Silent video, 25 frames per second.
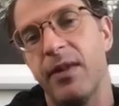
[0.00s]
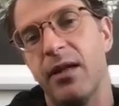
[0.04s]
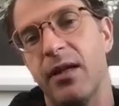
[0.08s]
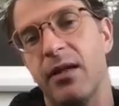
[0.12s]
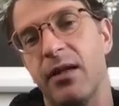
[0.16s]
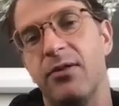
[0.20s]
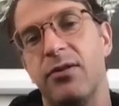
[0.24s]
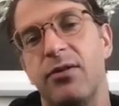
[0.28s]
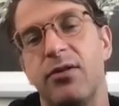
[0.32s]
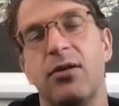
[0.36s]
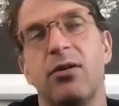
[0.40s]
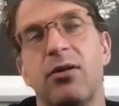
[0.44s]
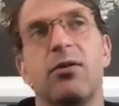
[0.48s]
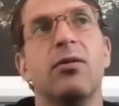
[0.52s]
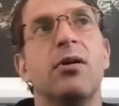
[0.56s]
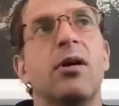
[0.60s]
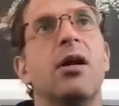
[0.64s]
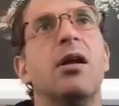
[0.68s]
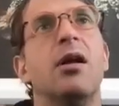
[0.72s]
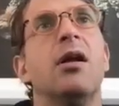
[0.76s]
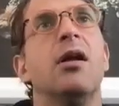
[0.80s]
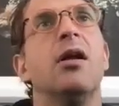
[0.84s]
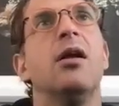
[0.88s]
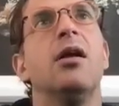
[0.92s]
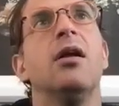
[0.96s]
and so
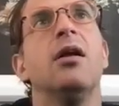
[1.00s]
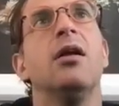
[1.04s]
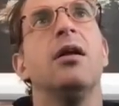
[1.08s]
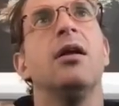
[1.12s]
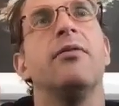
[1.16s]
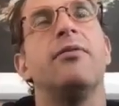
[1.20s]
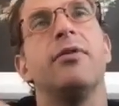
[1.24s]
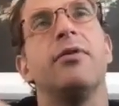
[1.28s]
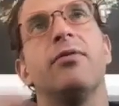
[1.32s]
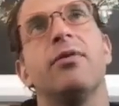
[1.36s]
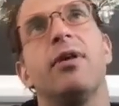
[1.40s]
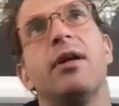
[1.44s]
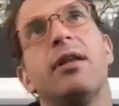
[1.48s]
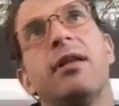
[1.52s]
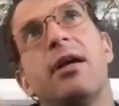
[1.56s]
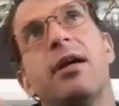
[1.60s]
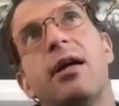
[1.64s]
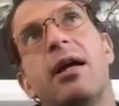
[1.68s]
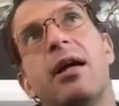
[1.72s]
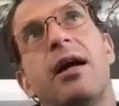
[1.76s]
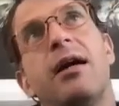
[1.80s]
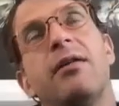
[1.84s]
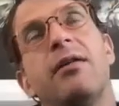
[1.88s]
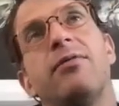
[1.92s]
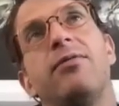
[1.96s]
if you read that
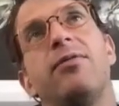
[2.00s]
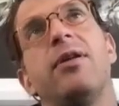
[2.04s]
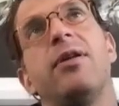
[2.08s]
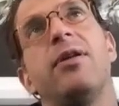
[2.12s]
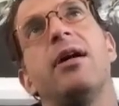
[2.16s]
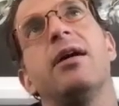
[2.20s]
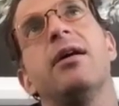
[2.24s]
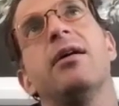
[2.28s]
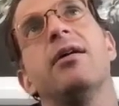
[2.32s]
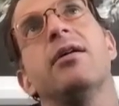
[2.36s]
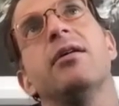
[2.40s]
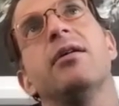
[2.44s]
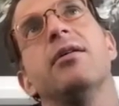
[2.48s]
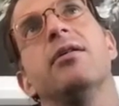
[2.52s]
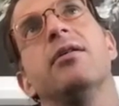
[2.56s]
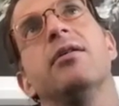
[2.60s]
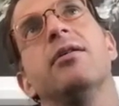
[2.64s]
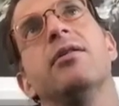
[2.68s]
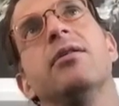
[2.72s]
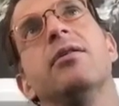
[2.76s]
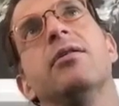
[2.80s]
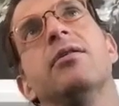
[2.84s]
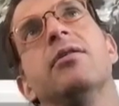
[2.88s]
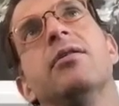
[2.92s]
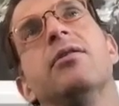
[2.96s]
How to Fly a, a,
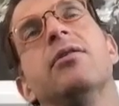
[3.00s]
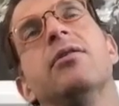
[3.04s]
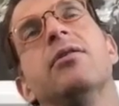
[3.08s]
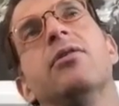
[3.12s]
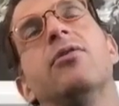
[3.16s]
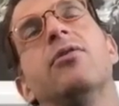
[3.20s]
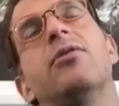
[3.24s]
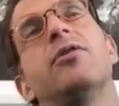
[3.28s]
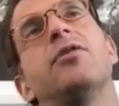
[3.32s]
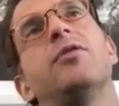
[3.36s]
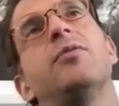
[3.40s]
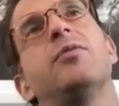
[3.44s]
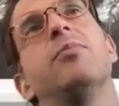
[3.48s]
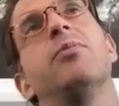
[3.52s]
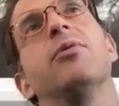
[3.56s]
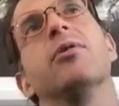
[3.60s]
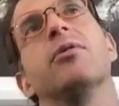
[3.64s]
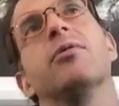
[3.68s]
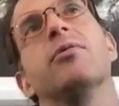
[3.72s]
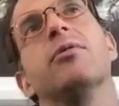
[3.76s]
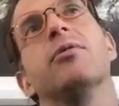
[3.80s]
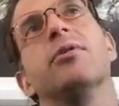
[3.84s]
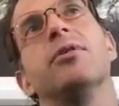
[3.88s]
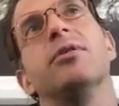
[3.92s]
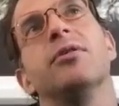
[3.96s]
a Horse
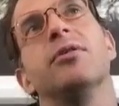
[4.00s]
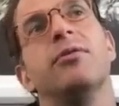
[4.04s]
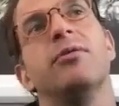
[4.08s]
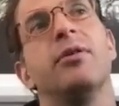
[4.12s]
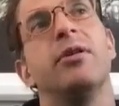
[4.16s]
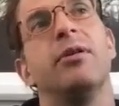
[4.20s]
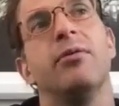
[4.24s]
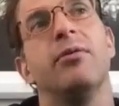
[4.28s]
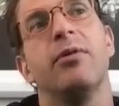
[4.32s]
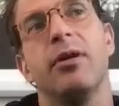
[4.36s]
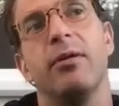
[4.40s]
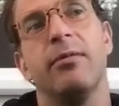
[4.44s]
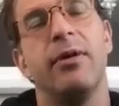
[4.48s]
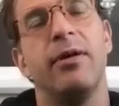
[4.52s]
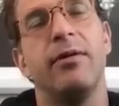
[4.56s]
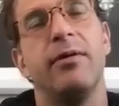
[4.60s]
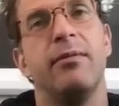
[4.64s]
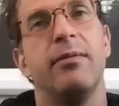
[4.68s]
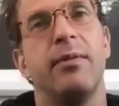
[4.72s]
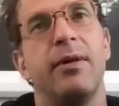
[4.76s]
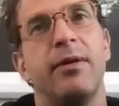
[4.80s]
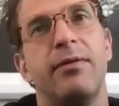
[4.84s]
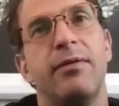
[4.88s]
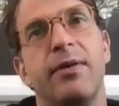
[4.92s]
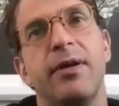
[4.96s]
book, which is really one of my,
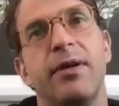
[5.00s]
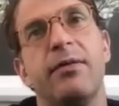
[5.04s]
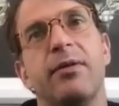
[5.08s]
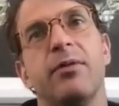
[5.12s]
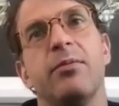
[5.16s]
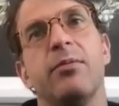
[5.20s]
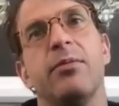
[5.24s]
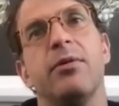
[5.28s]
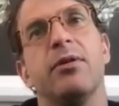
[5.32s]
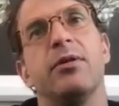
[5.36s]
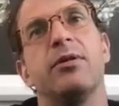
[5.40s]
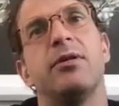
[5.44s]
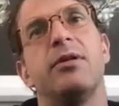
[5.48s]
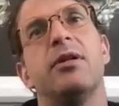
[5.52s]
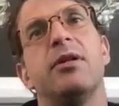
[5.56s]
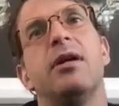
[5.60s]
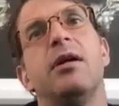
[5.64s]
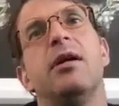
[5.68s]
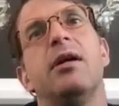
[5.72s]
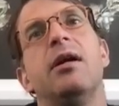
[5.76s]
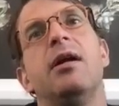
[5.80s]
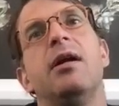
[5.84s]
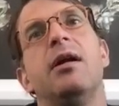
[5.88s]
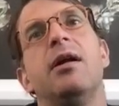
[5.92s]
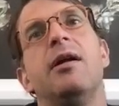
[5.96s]
my favorite books,
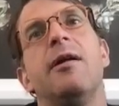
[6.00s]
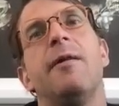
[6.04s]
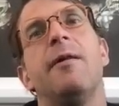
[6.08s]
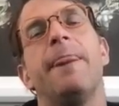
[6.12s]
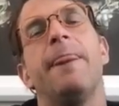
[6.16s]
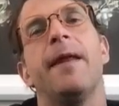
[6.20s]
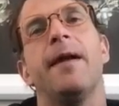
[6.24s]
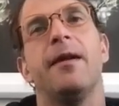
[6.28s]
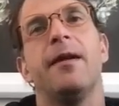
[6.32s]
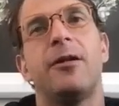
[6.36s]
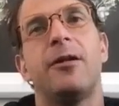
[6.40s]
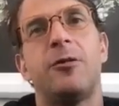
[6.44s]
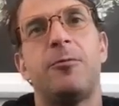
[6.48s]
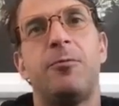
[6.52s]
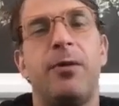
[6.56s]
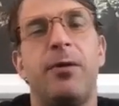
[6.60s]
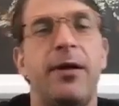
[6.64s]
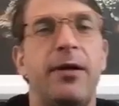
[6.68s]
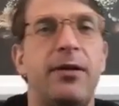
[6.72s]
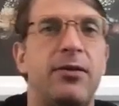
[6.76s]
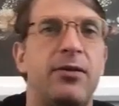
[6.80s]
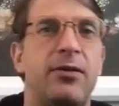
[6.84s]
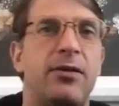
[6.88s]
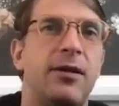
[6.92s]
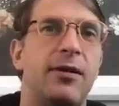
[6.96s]
it
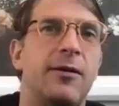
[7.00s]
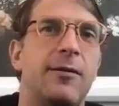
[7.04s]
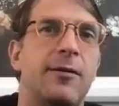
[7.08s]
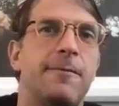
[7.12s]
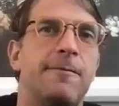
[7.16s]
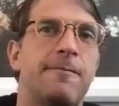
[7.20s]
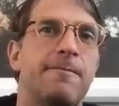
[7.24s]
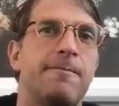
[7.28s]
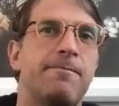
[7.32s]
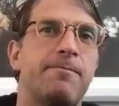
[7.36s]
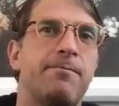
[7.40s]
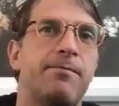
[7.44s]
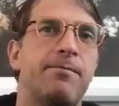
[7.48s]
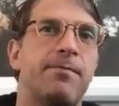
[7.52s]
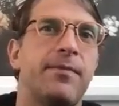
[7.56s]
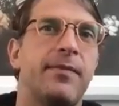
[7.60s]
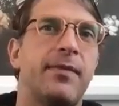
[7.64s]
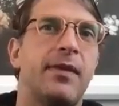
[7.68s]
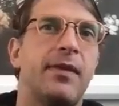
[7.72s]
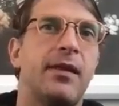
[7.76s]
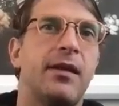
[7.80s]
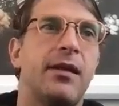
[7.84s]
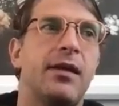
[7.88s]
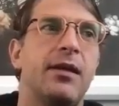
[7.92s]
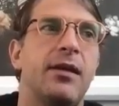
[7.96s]
explains that
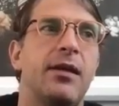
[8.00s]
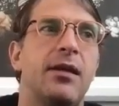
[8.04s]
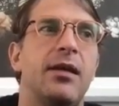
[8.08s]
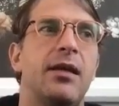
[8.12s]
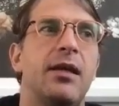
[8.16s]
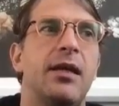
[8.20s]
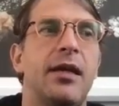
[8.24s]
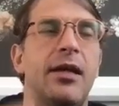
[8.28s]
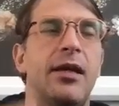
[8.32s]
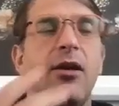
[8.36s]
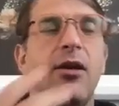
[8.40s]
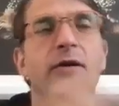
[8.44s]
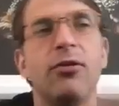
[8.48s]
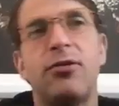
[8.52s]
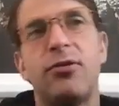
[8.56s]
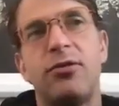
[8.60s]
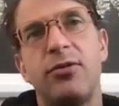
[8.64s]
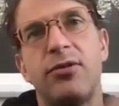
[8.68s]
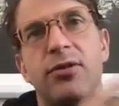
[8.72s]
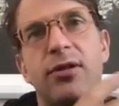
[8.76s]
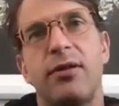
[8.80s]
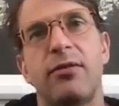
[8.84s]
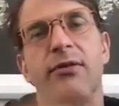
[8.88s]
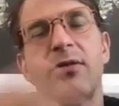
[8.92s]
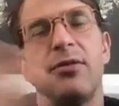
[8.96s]
it goes through
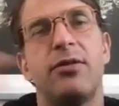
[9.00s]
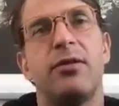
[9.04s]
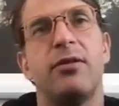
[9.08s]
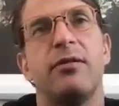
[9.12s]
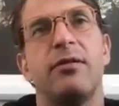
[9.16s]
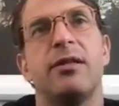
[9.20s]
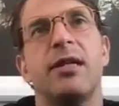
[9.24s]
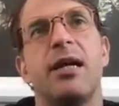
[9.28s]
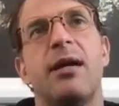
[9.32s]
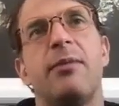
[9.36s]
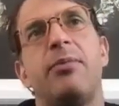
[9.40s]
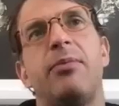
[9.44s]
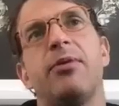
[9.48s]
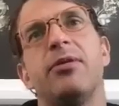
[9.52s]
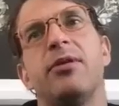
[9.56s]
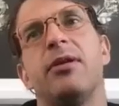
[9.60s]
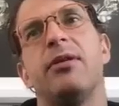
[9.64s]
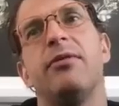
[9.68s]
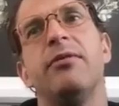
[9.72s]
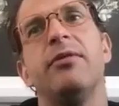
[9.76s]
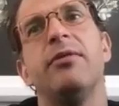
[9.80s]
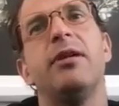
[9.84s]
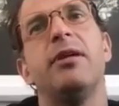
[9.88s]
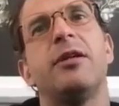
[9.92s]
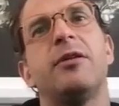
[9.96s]
several sort of examples and it
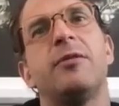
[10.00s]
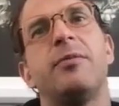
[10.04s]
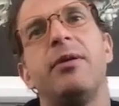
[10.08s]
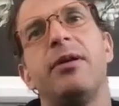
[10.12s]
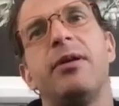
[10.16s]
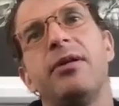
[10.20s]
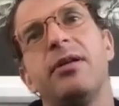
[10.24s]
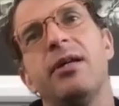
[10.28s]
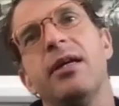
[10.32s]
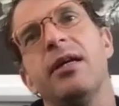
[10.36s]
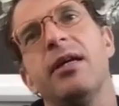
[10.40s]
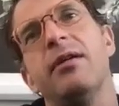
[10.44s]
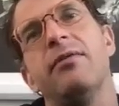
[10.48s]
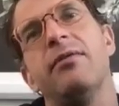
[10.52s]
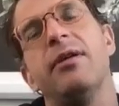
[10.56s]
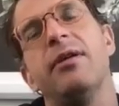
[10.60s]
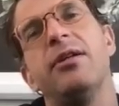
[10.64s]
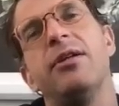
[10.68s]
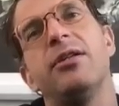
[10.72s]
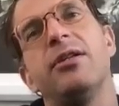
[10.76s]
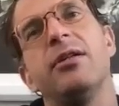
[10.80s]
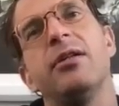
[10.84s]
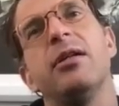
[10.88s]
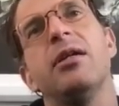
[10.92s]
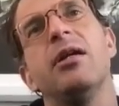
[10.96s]
really explains that
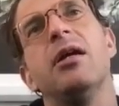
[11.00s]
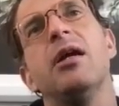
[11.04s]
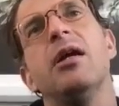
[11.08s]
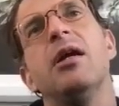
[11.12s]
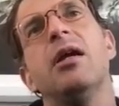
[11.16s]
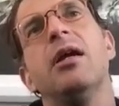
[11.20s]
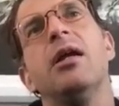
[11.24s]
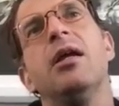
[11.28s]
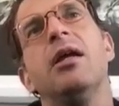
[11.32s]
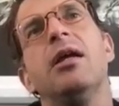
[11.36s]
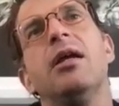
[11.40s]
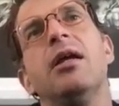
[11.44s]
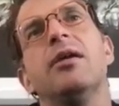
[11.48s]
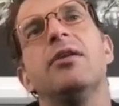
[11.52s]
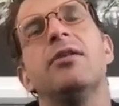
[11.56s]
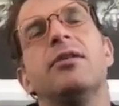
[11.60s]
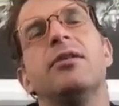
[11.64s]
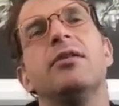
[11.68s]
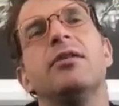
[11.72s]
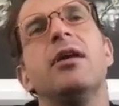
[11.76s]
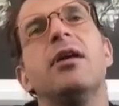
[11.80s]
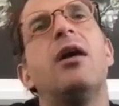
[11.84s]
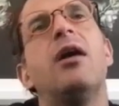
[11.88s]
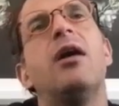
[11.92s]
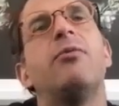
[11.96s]
innovation is
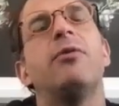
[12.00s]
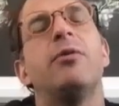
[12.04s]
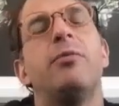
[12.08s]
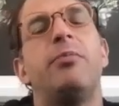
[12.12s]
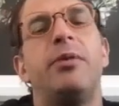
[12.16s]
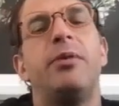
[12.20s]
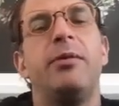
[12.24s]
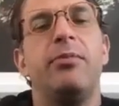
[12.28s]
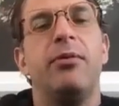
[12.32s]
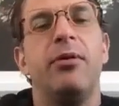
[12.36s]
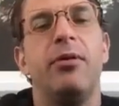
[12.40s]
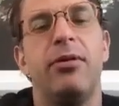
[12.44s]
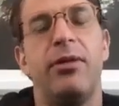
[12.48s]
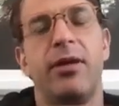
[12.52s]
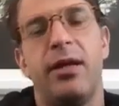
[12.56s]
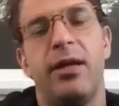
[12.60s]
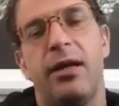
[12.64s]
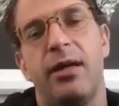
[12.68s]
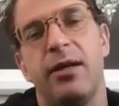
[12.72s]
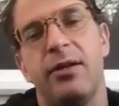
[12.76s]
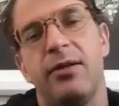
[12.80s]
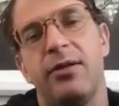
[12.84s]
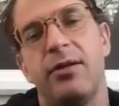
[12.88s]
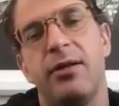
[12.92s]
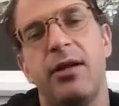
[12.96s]
not what people
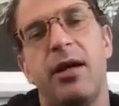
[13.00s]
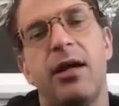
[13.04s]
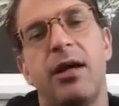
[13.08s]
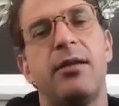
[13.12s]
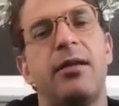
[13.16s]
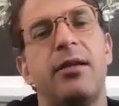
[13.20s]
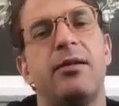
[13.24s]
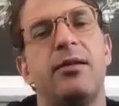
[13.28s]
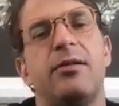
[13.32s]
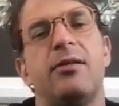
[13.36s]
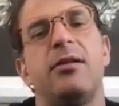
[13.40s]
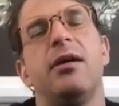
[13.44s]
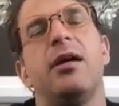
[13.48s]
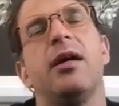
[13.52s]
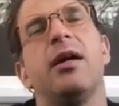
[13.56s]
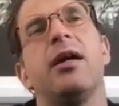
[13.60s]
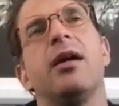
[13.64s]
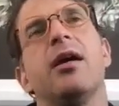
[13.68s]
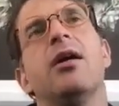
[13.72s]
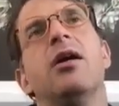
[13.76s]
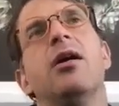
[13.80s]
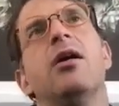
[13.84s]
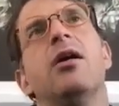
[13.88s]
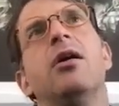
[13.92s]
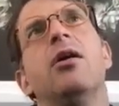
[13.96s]
think. It's not this like,
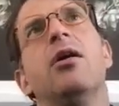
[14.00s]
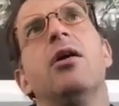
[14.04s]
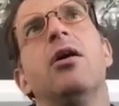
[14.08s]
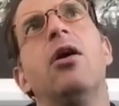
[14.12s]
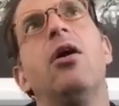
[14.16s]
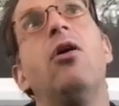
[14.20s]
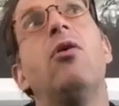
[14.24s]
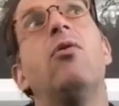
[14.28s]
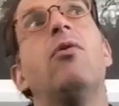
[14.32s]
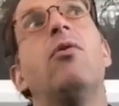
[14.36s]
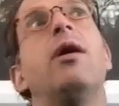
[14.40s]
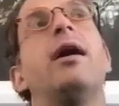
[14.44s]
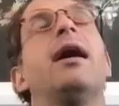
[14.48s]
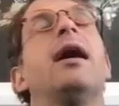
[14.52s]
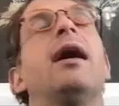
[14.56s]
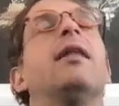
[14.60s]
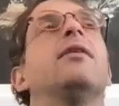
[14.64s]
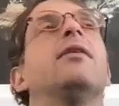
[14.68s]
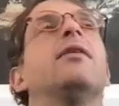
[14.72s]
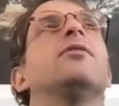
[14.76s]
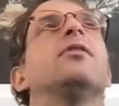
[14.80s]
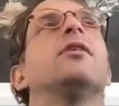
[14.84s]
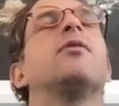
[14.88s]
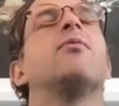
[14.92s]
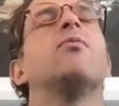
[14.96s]
oh, I had
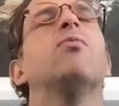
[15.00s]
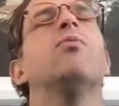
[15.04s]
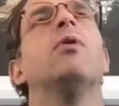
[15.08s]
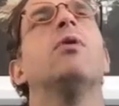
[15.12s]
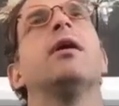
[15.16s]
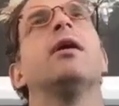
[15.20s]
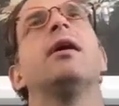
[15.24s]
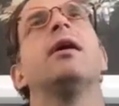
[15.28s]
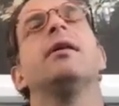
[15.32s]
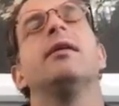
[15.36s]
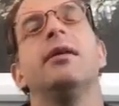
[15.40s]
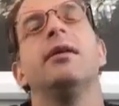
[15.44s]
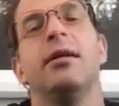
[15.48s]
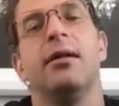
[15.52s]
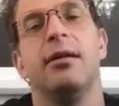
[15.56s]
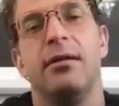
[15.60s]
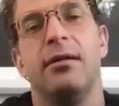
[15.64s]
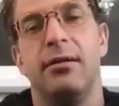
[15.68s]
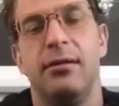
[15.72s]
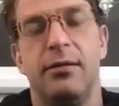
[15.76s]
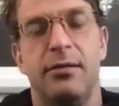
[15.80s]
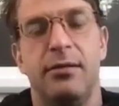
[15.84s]
this like one idea